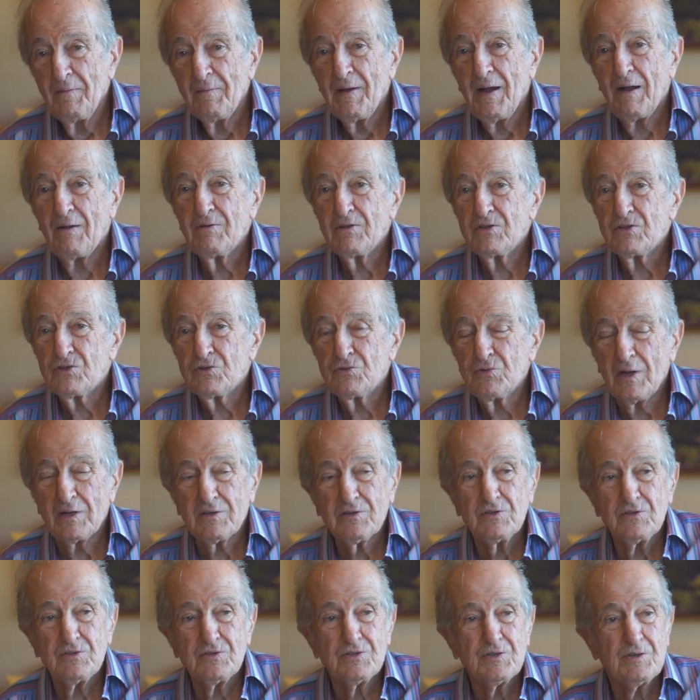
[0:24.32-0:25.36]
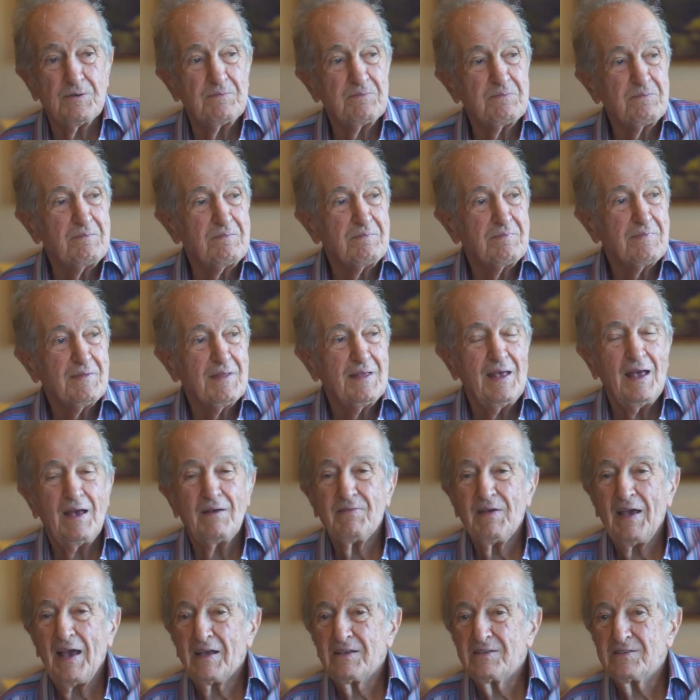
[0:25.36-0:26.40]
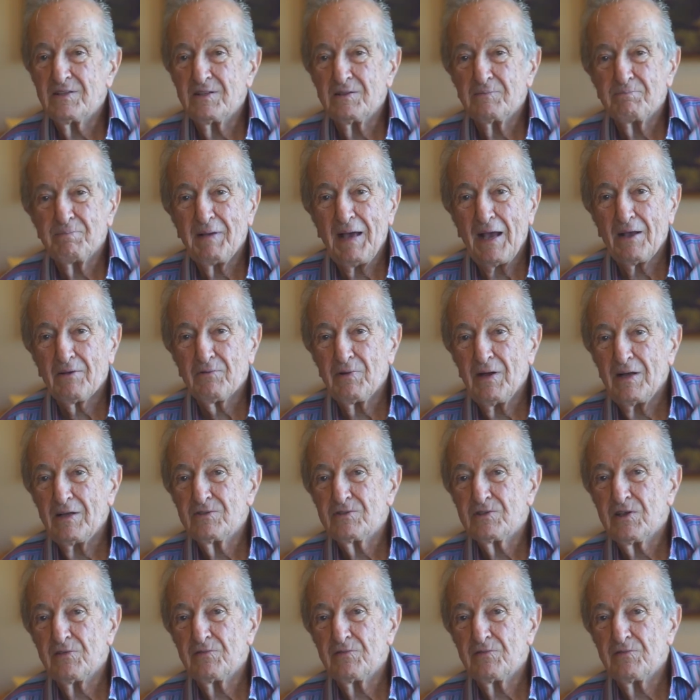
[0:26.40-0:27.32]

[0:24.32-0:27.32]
Our instructors have excellent backgrounds.